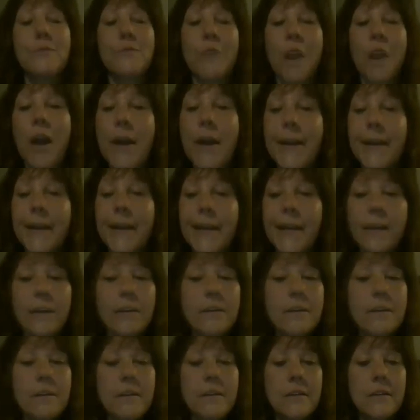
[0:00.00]
Ronnie.
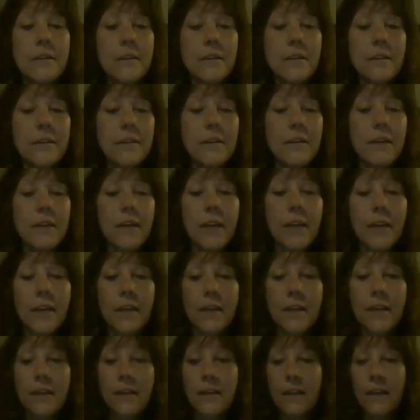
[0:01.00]

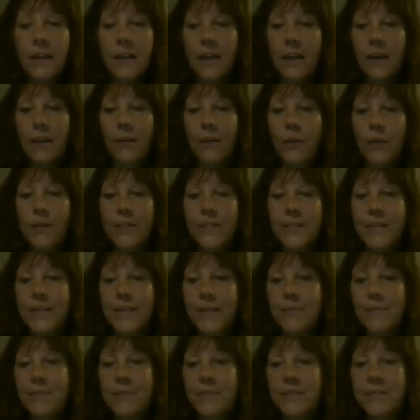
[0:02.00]
Okay, what
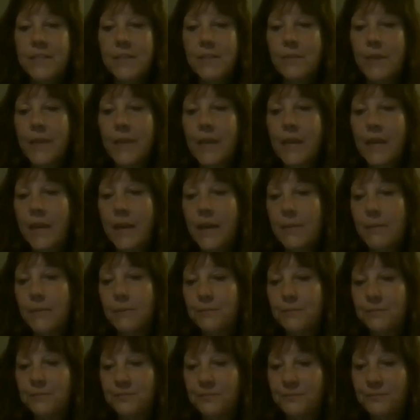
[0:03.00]
time does he wake up?
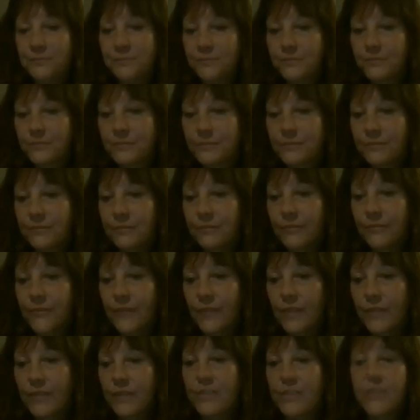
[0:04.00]

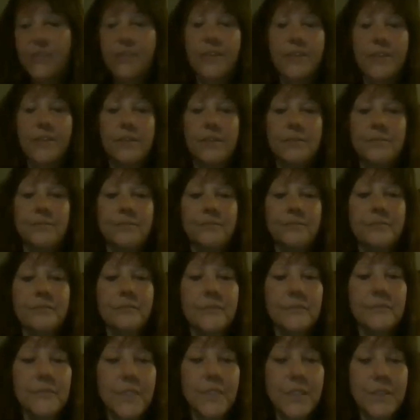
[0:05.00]
So
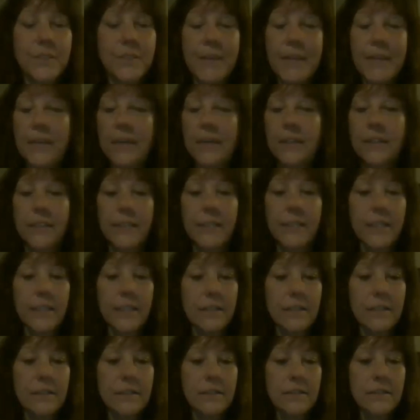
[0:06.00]
there's my ugly
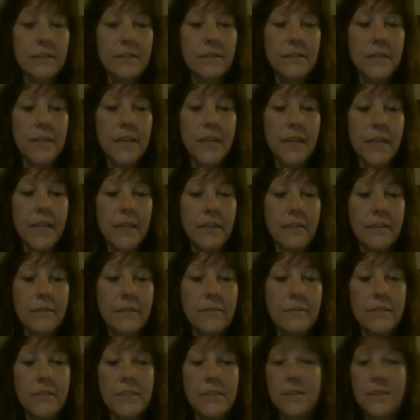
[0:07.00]
line,
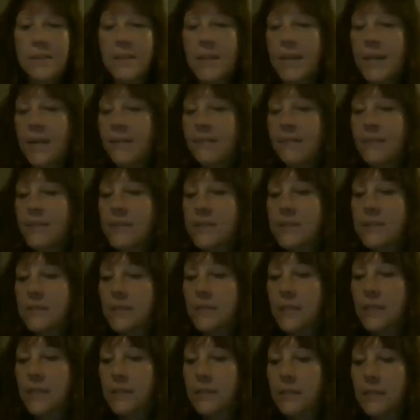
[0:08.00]
which is kind of a
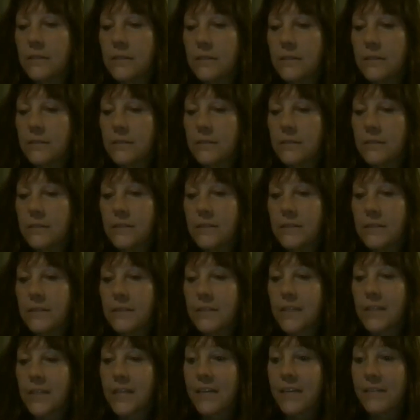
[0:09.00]
squiggle.
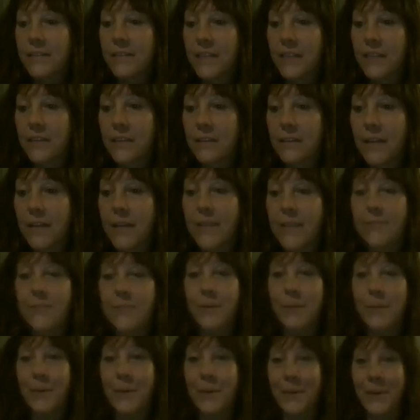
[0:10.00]
Kind of like our lines
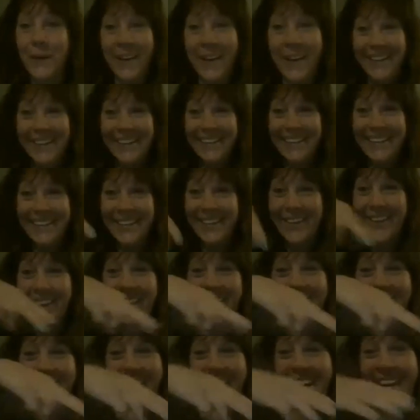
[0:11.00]
when we're walking in the
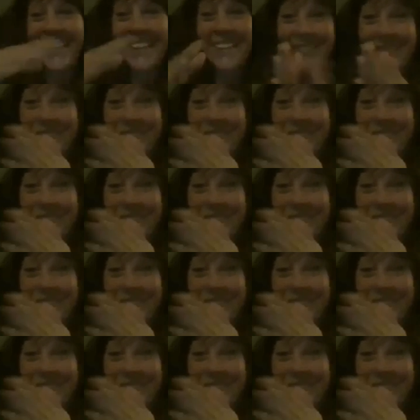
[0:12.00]
hall, right?